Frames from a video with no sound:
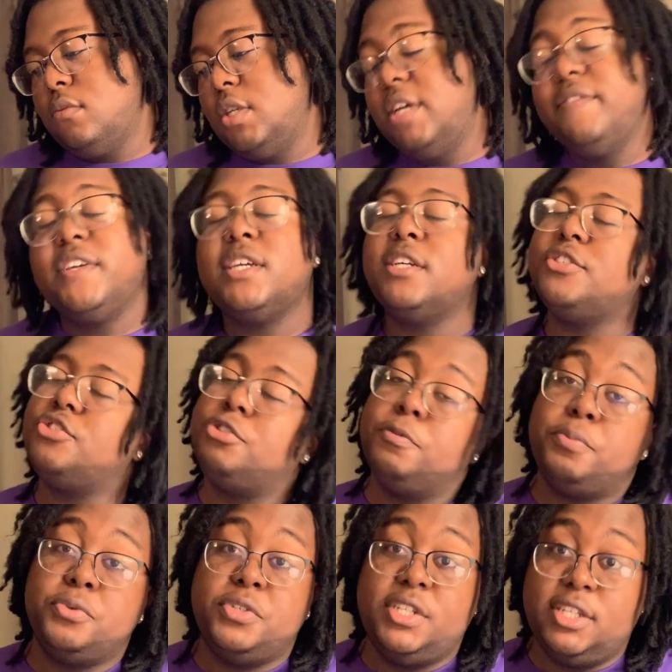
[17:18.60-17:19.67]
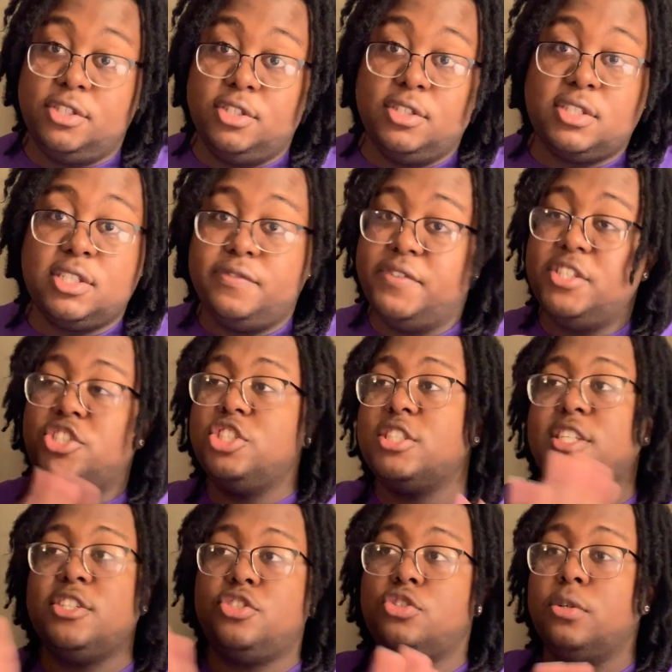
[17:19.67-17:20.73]
if it get triple digits, if it just
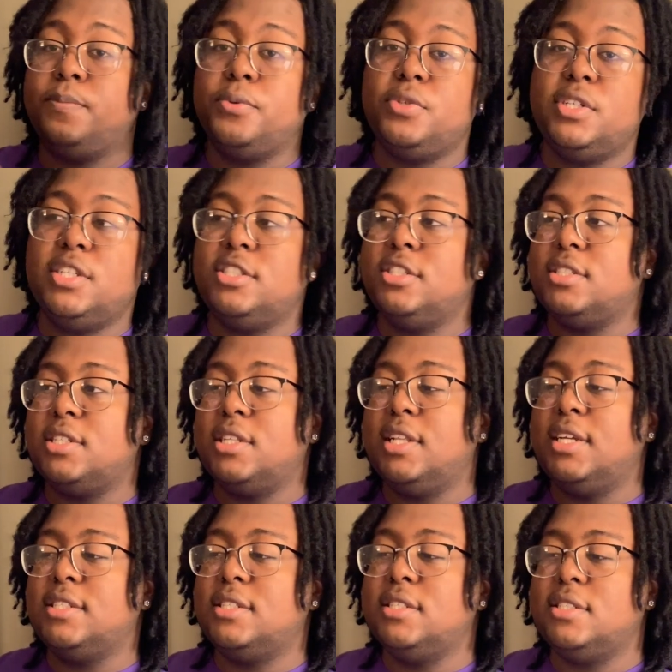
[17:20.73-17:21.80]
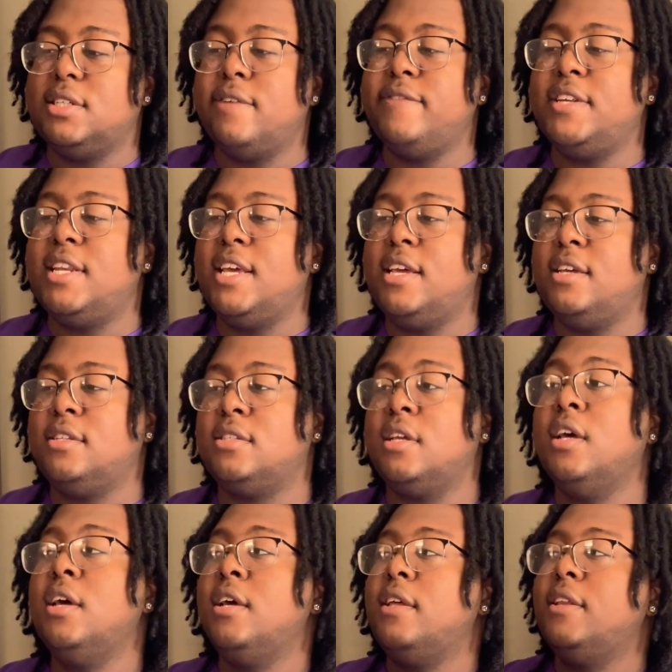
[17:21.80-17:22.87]
get triple digits in less than seven days,
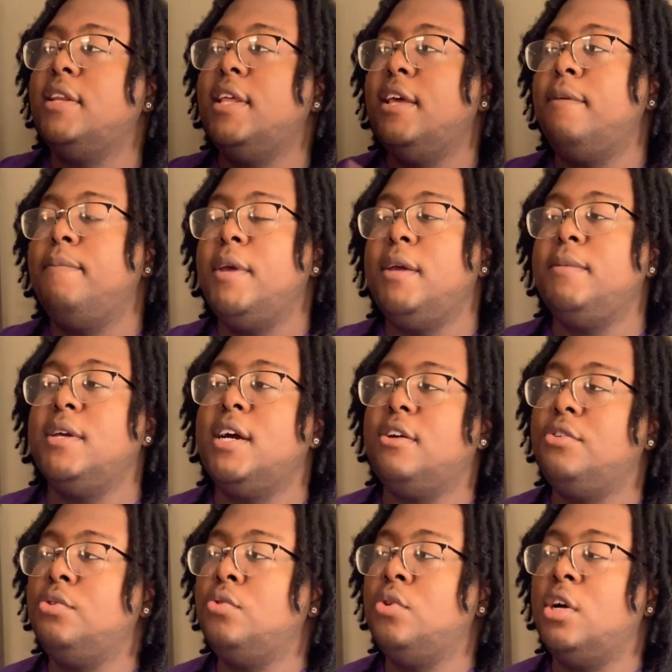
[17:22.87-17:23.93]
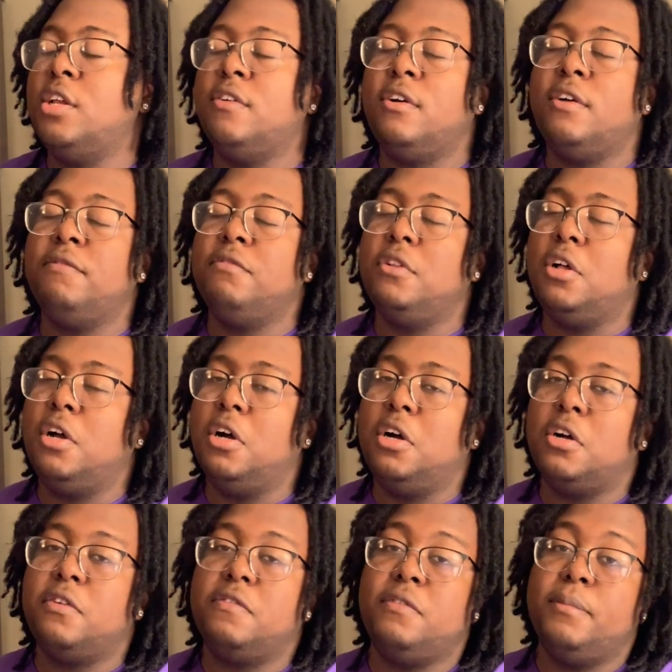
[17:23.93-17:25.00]
then maybe I'll do a, a
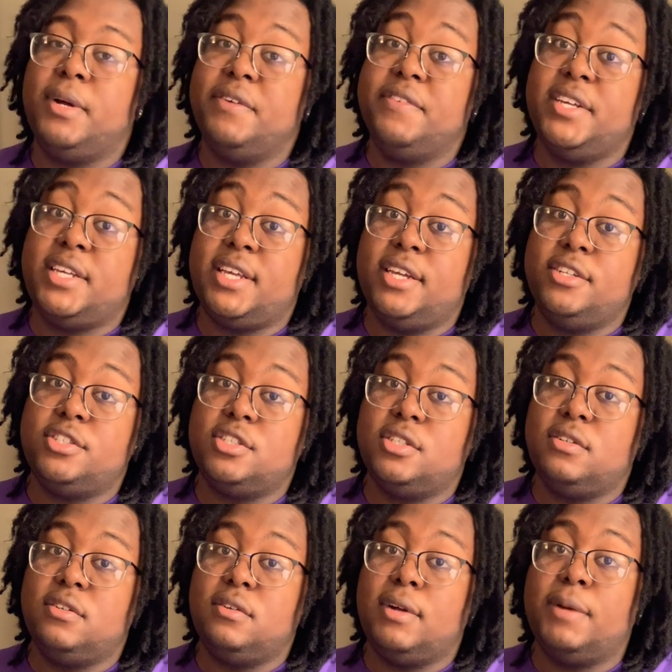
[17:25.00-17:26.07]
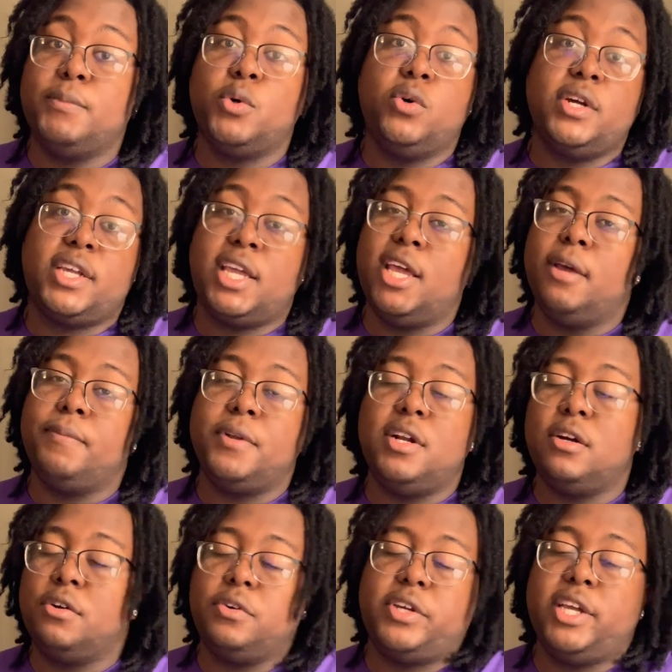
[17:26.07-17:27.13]
vlog for my vacation. I'm going camping.
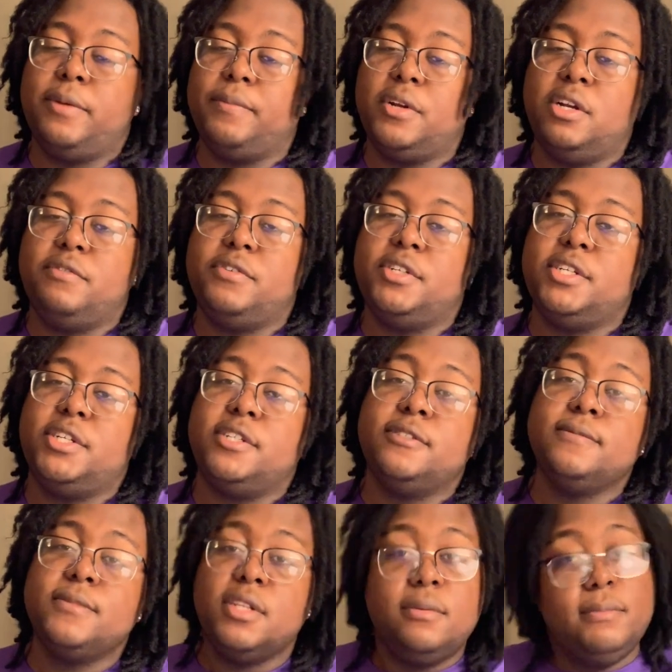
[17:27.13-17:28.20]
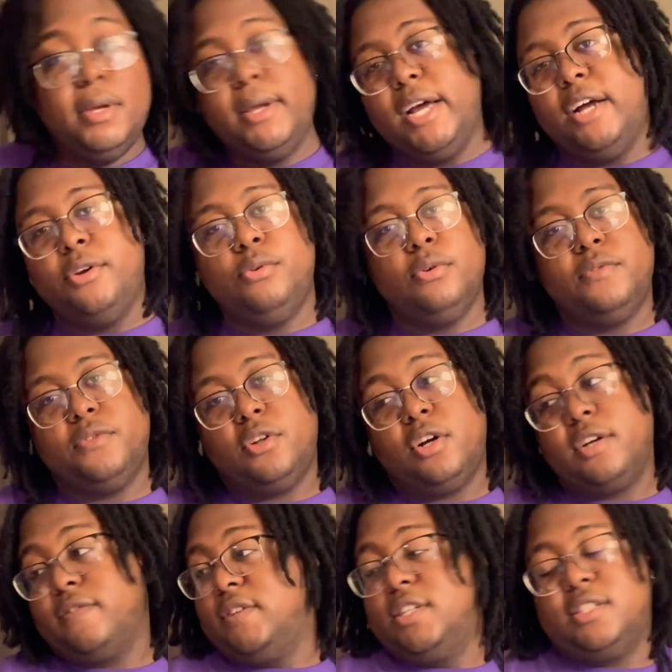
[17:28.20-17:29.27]
I'll go camping every year. Maybe I'll do a
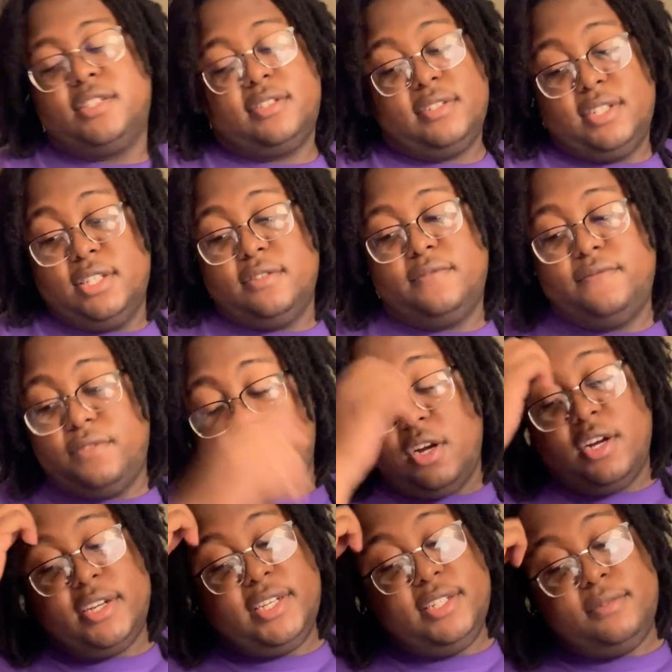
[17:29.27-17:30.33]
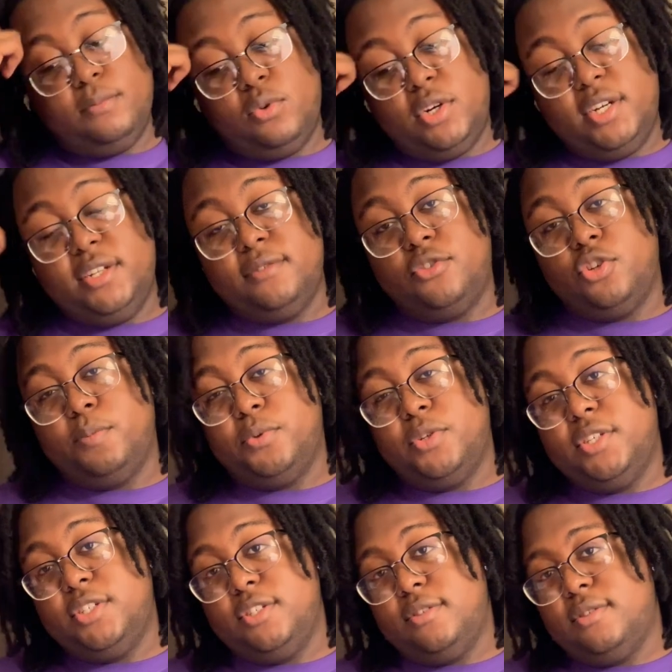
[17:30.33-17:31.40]
vlog. This this vlog gets more than triple
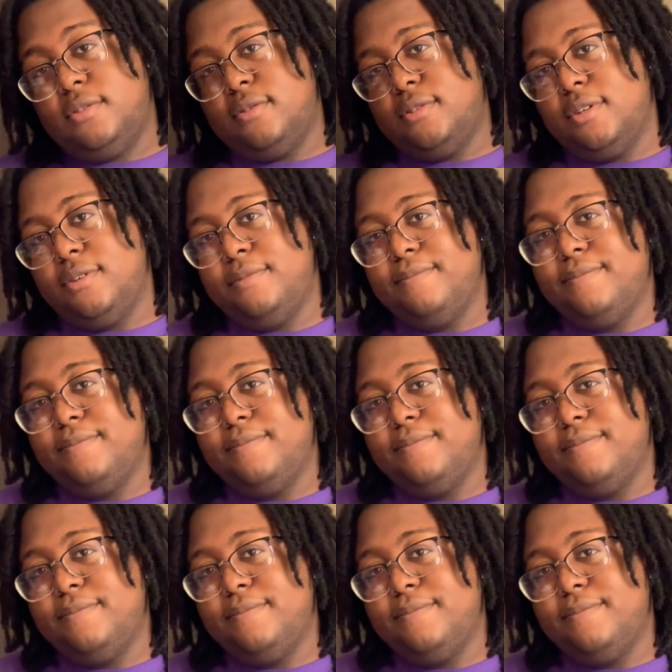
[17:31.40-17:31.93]
digits. So,